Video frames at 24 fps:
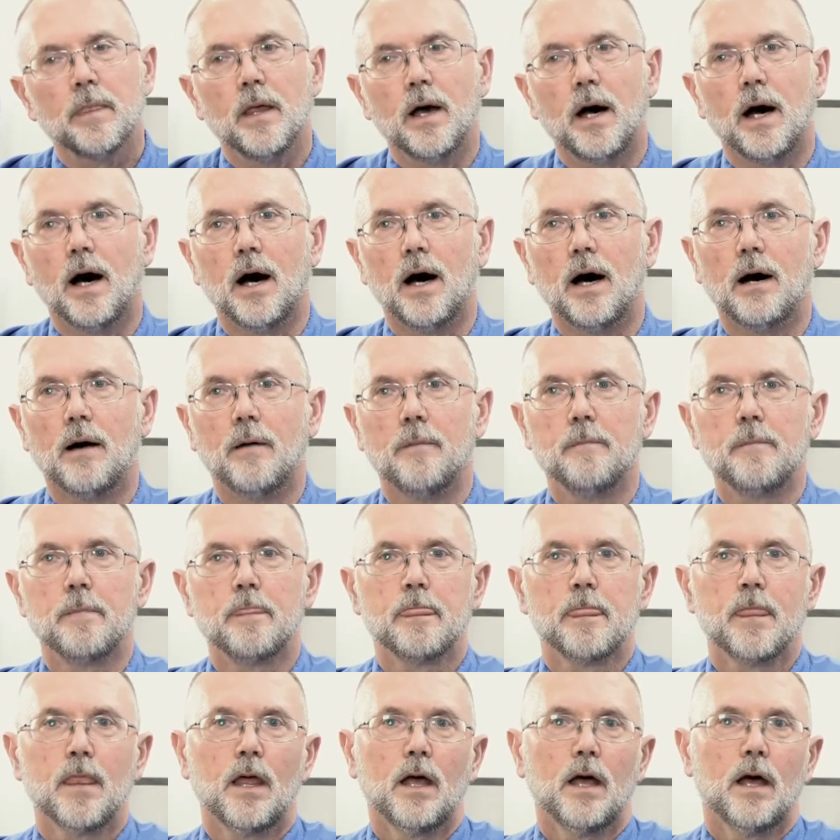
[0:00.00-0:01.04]

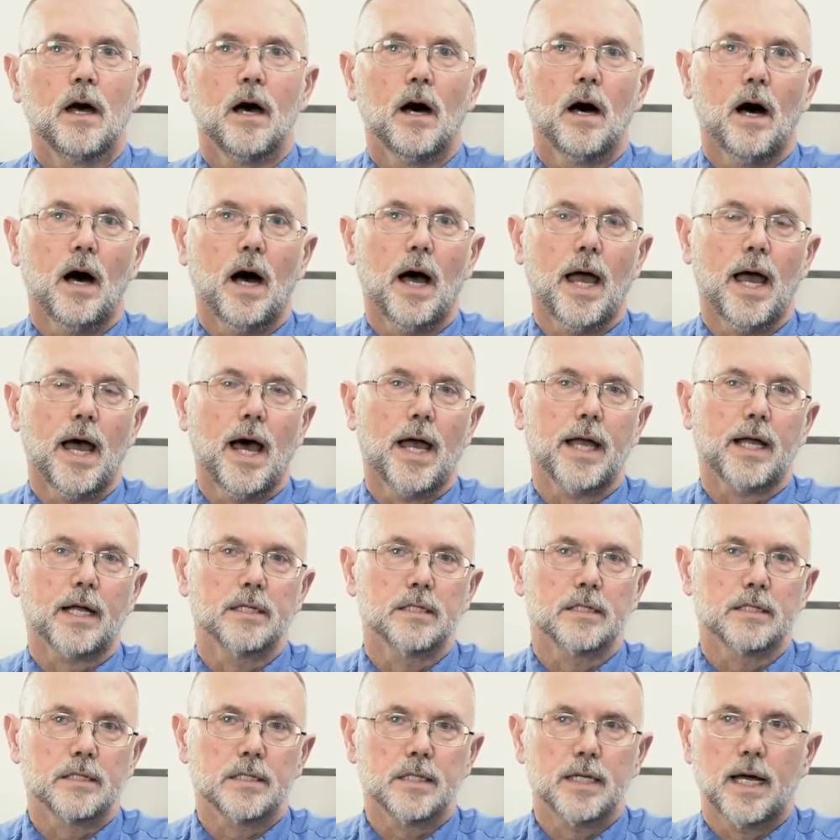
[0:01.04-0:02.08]
I
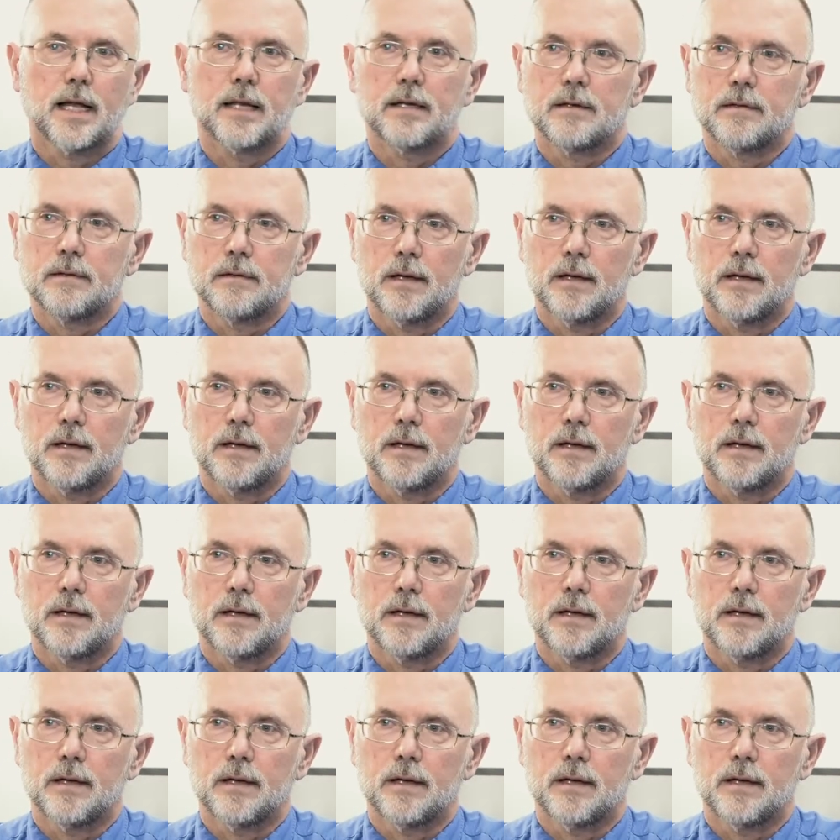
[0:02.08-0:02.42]
can set,